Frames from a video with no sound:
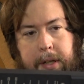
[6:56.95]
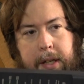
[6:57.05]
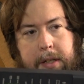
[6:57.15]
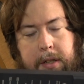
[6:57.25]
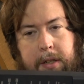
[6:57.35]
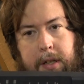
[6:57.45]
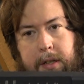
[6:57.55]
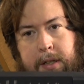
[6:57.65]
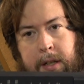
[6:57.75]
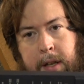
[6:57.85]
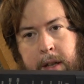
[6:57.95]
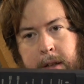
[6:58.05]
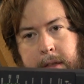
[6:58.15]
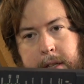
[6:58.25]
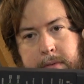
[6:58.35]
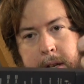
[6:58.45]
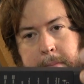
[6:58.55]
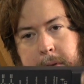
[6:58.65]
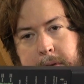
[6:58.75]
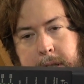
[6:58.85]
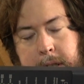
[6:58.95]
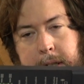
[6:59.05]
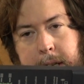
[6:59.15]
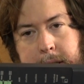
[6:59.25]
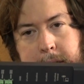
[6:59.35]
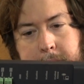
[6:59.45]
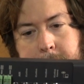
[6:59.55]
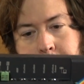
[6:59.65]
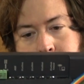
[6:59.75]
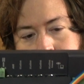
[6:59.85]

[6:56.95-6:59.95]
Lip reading: I had to use this rainbow to connect it,